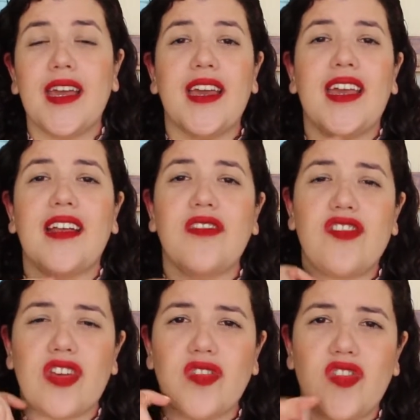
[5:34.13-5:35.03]
And
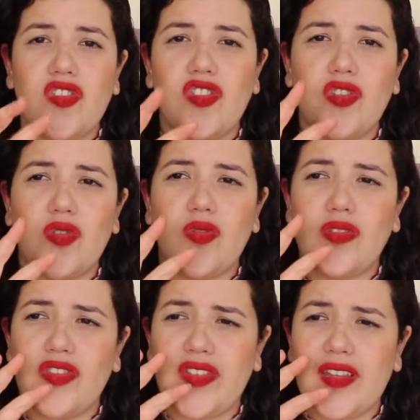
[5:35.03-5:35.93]

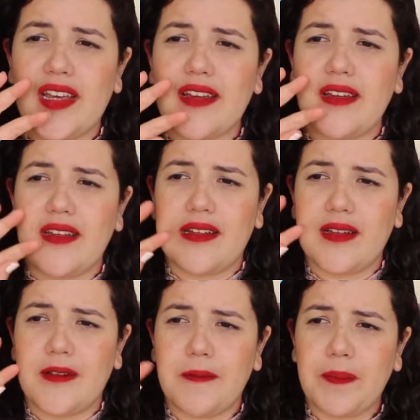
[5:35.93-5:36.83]
just like
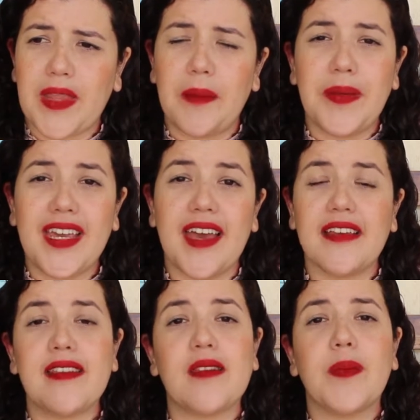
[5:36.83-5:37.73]
a
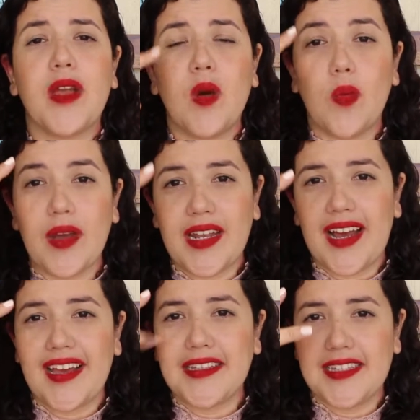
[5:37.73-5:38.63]
PS, when
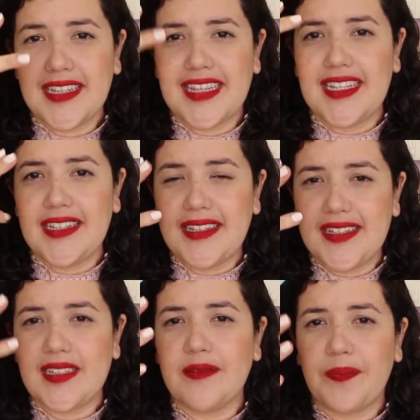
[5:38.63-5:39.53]
I did
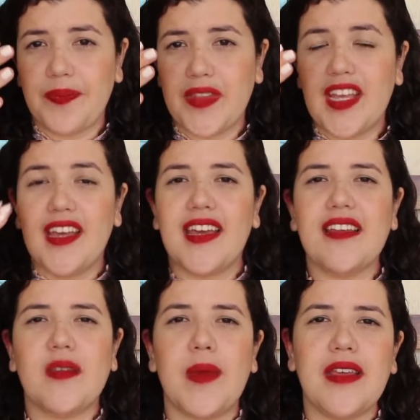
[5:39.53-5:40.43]
this,
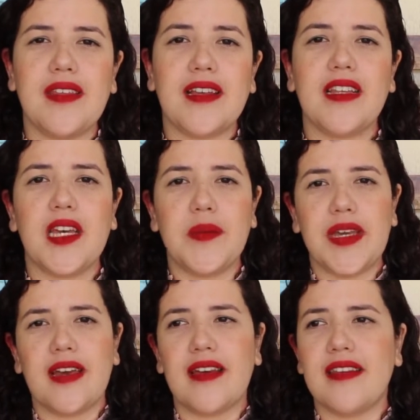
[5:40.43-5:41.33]
it's basically
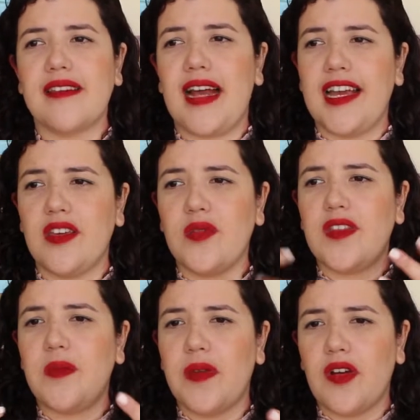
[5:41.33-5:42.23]
because I use
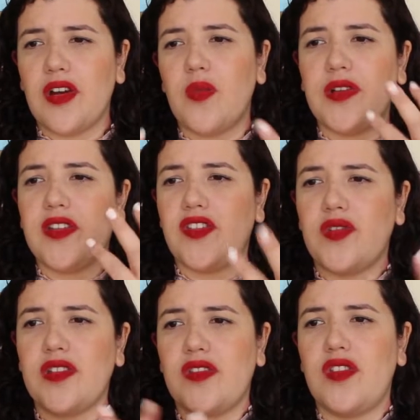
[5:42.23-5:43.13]
TPR when the
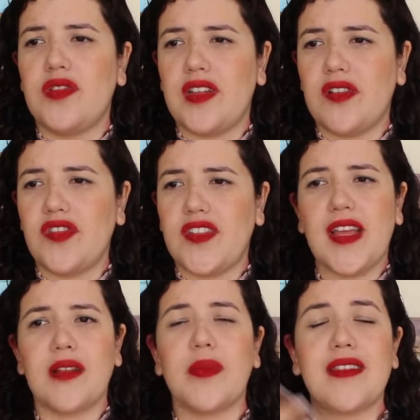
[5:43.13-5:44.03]
students don't
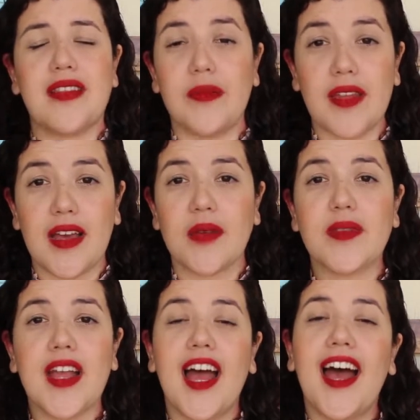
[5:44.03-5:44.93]
understand, but
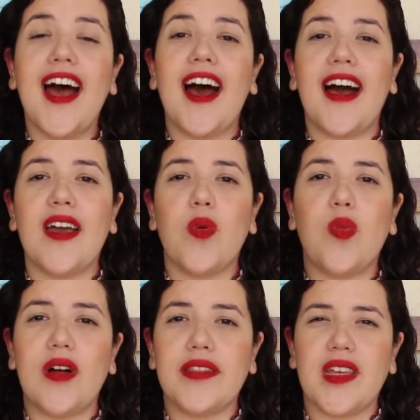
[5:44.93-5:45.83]
sometimes I
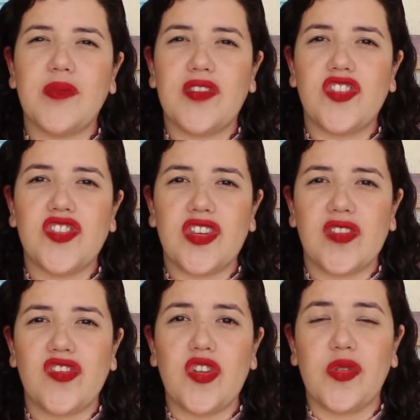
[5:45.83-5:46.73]
want them to
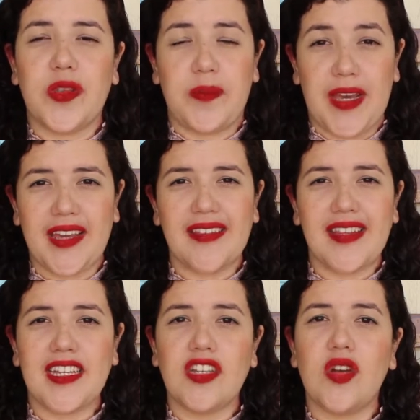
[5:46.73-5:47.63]
just know the
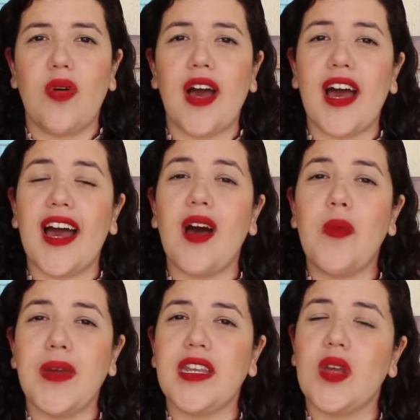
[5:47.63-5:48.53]
pacing and know how
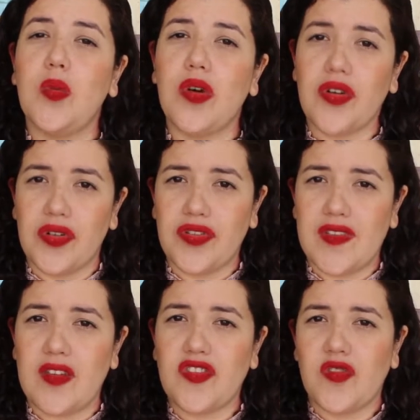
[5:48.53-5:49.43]
many words
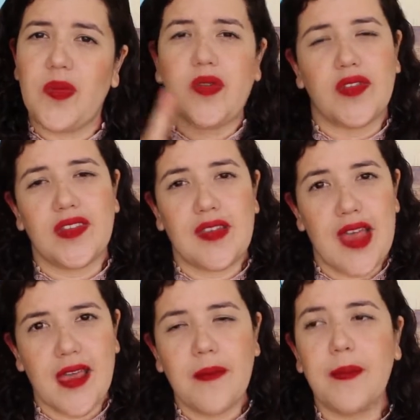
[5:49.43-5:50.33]
they're supposed to
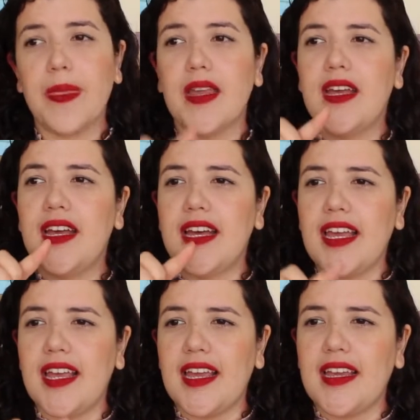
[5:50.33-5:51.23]
say.
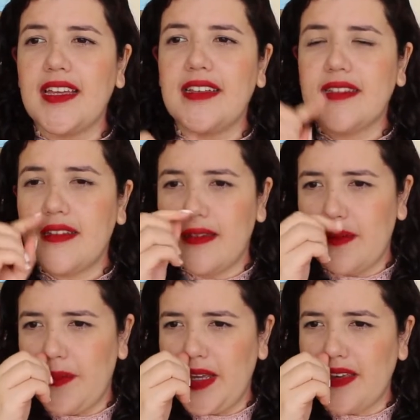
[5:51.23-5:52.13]
And
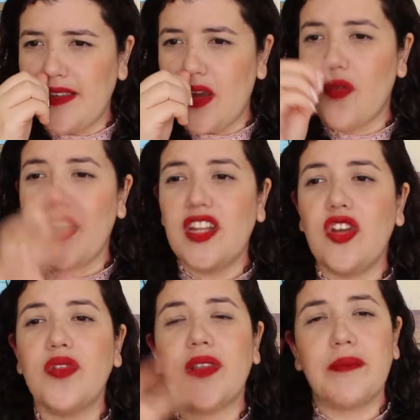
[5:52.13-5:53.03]
because they already
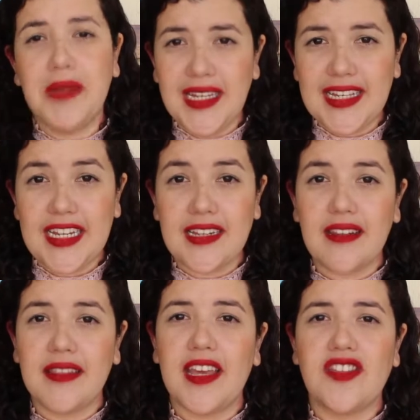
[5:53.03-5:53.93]
know the
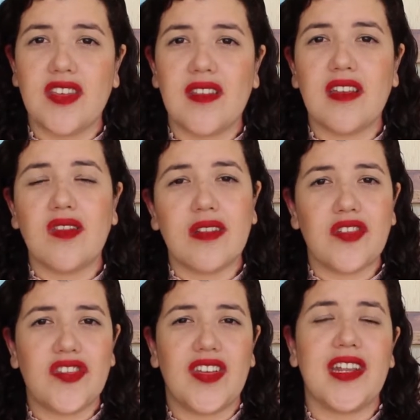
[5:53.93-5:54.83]
meaning, they just need to
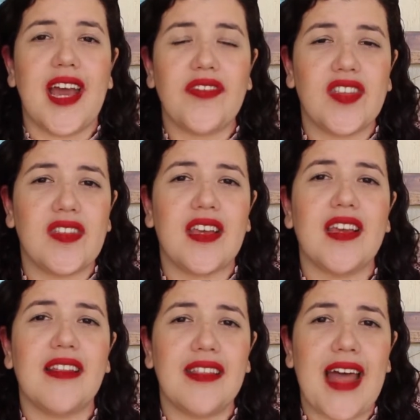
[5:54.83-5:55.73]
understand they have to
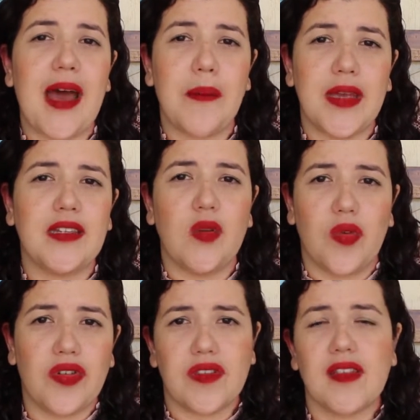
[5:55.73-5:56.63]
say that many
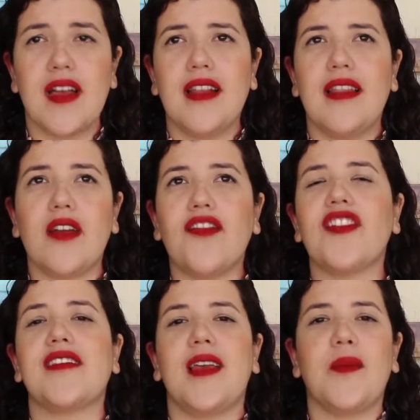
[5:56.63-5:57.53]
words. Like for
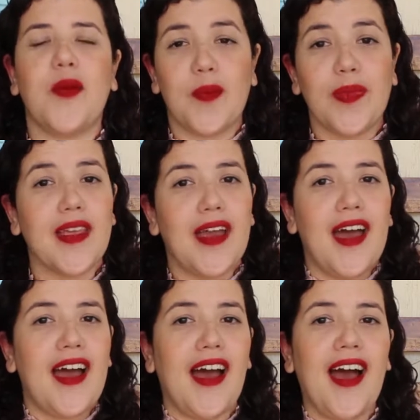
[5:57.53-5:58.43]
example,
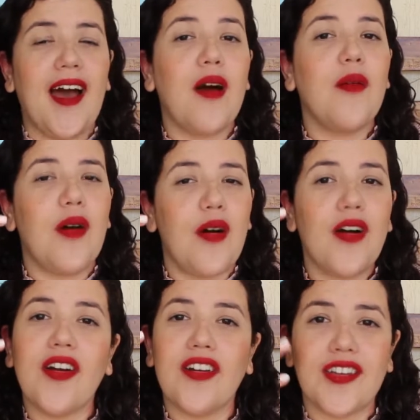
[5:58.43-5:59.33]
how
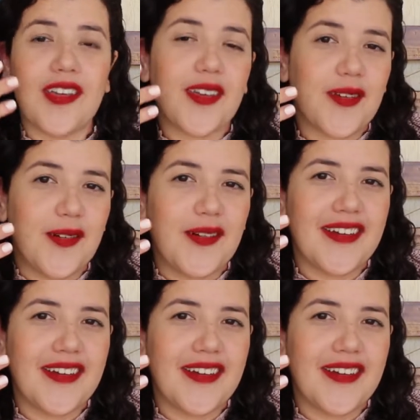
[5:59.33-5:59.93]
are you?